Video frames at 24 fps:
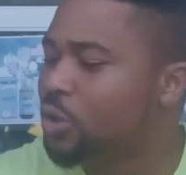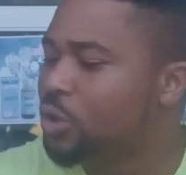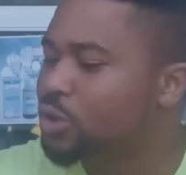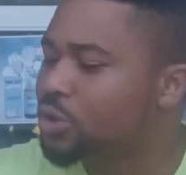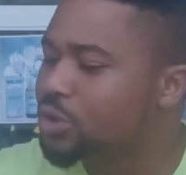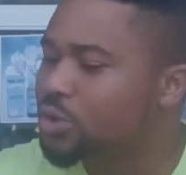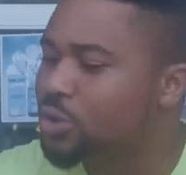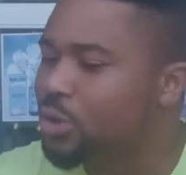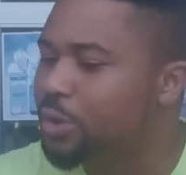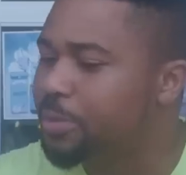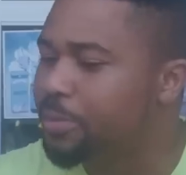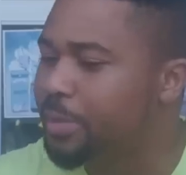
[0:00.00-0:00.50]
The
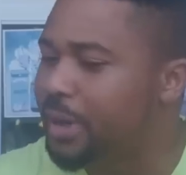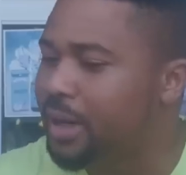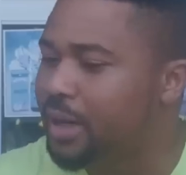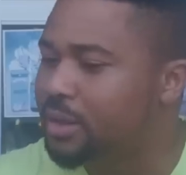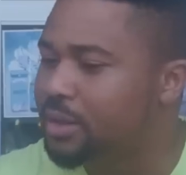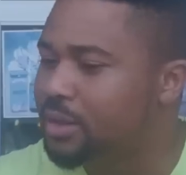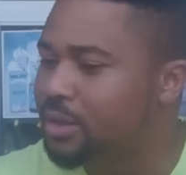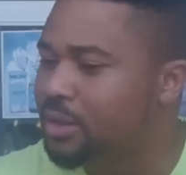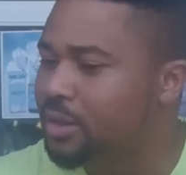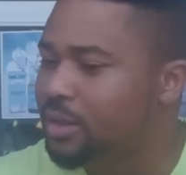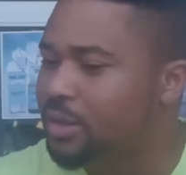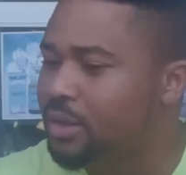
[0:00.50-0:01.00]
doctor saw a
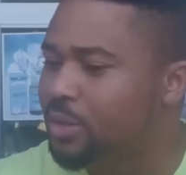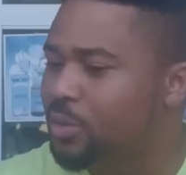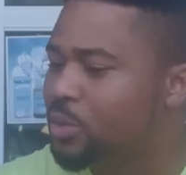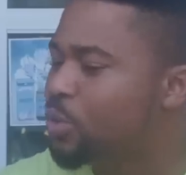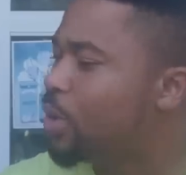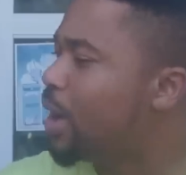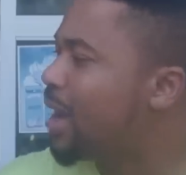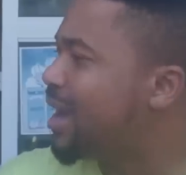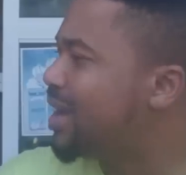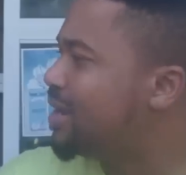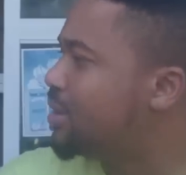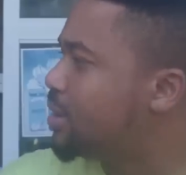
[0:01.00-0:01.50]
man
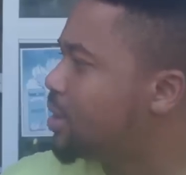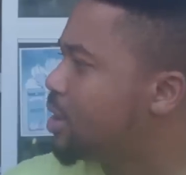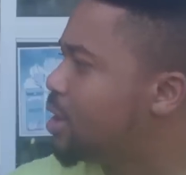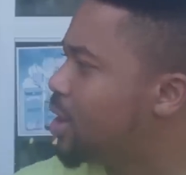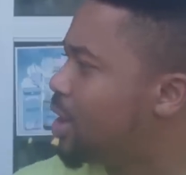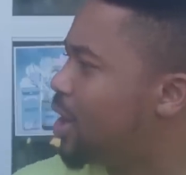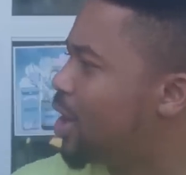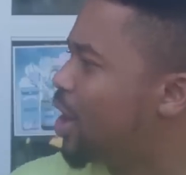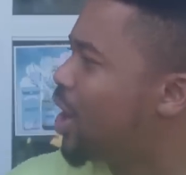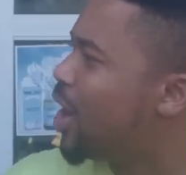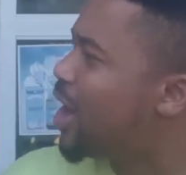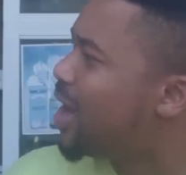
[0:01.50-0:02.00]
who had
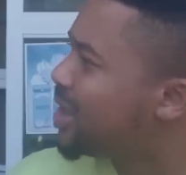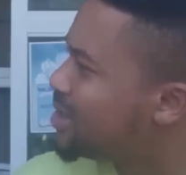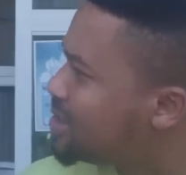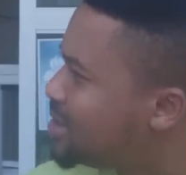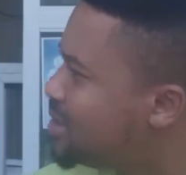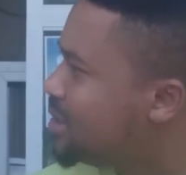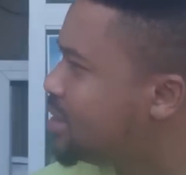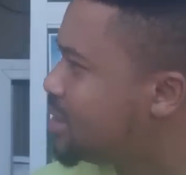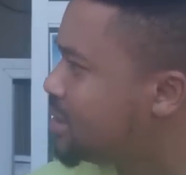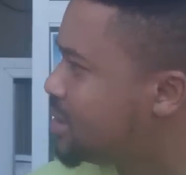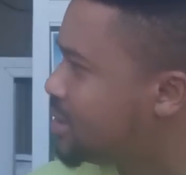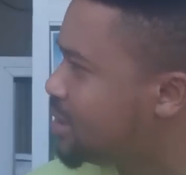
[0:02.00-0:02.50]
a
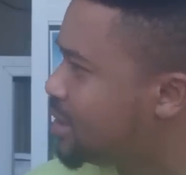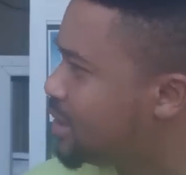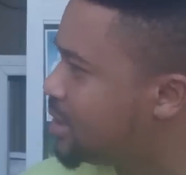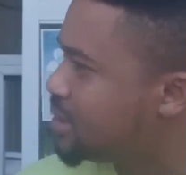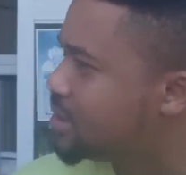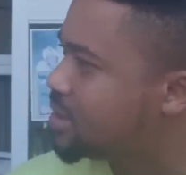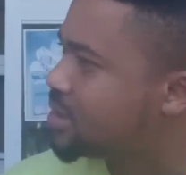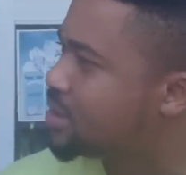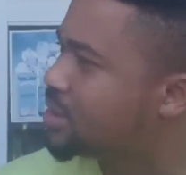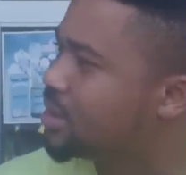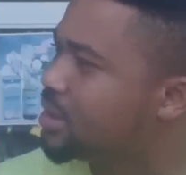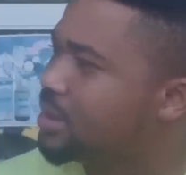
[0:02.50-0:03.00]
heart
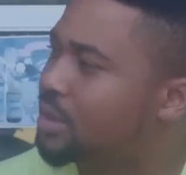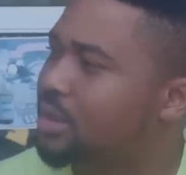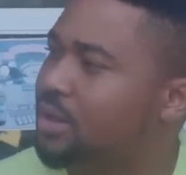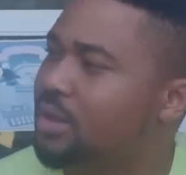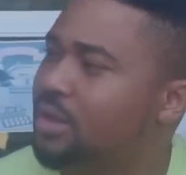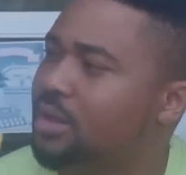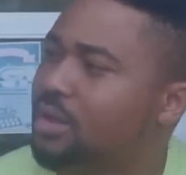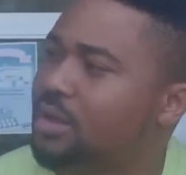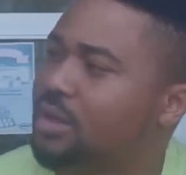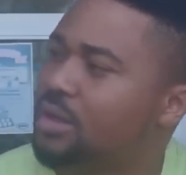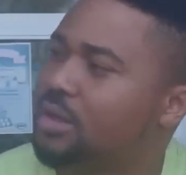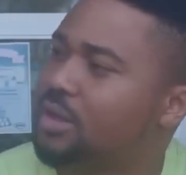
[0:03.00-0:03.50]
disease.
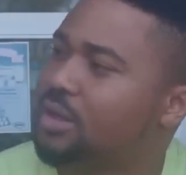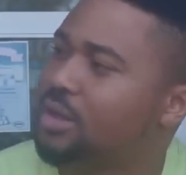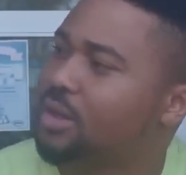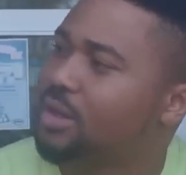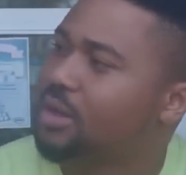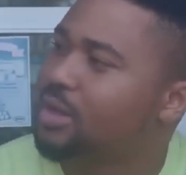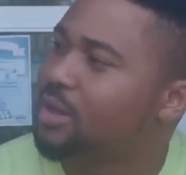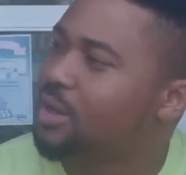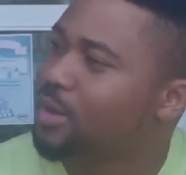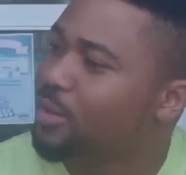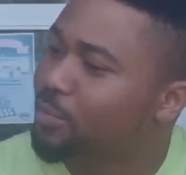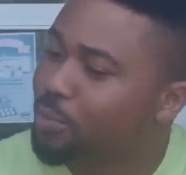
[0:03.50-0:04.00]

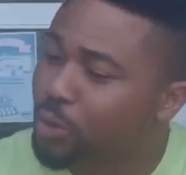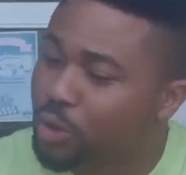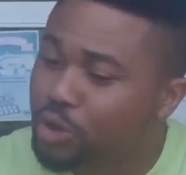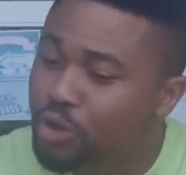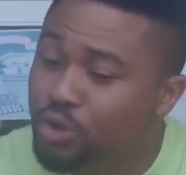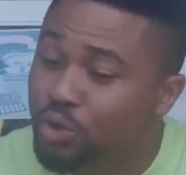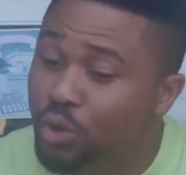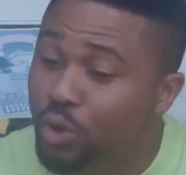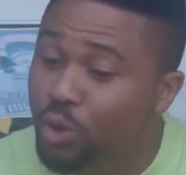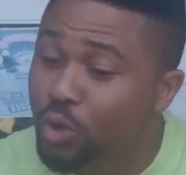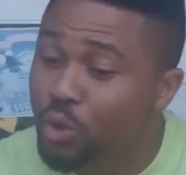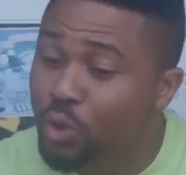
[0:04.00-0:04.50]

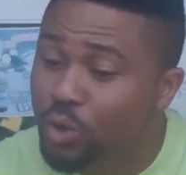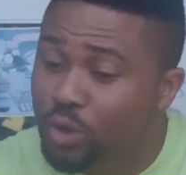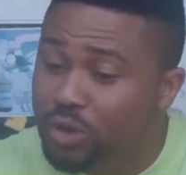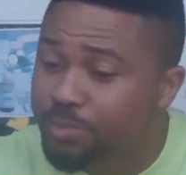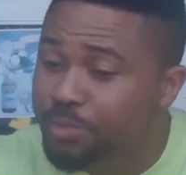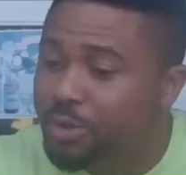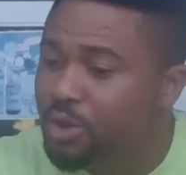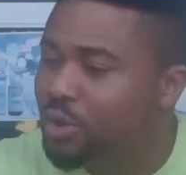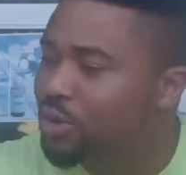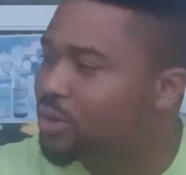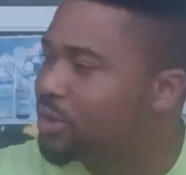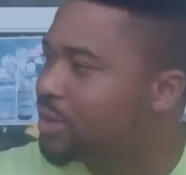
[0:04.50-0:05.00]
But you
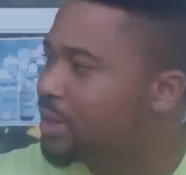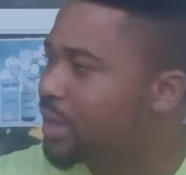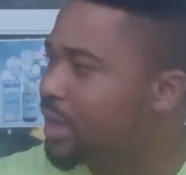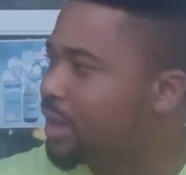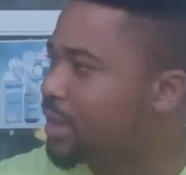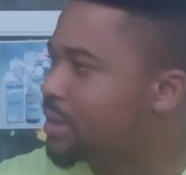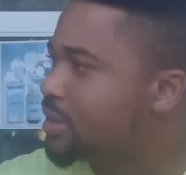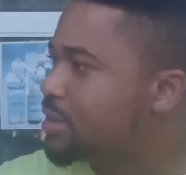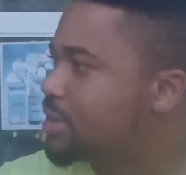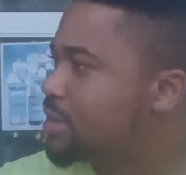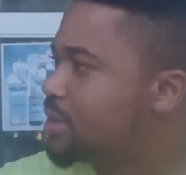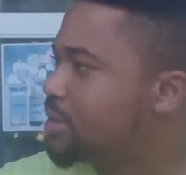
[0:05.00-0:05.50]
looked beyond
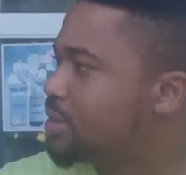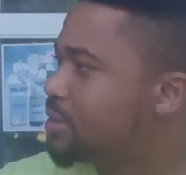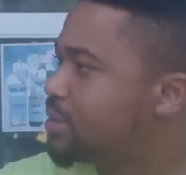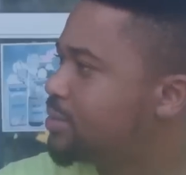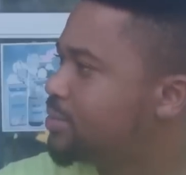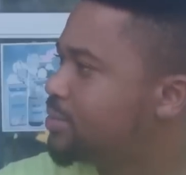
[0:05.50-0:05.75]
that.